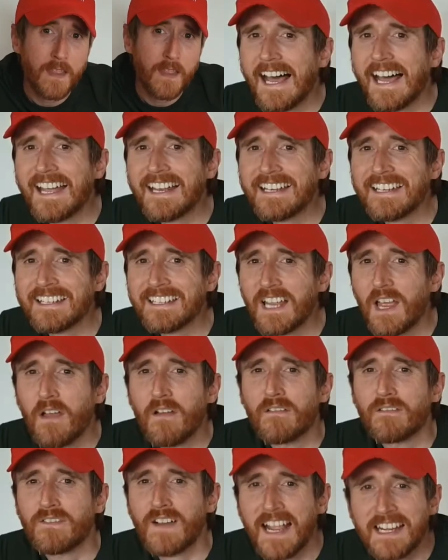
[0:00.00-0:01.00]
And
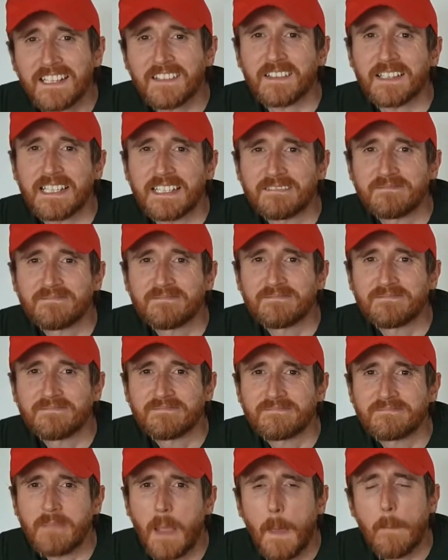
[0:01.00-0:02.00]
finally,
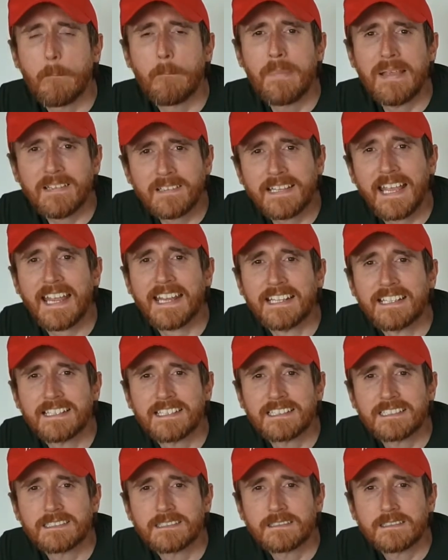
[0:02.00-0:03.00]
Bill
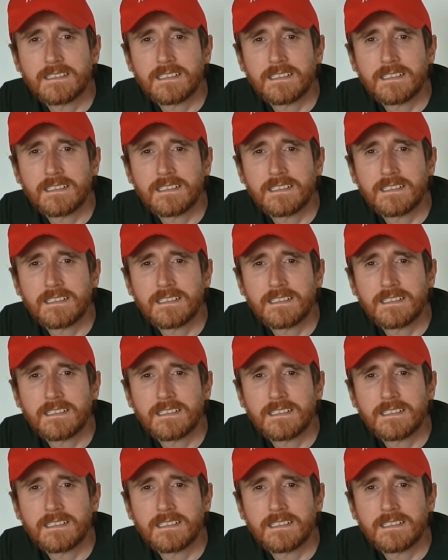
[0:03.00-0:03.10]
Gates,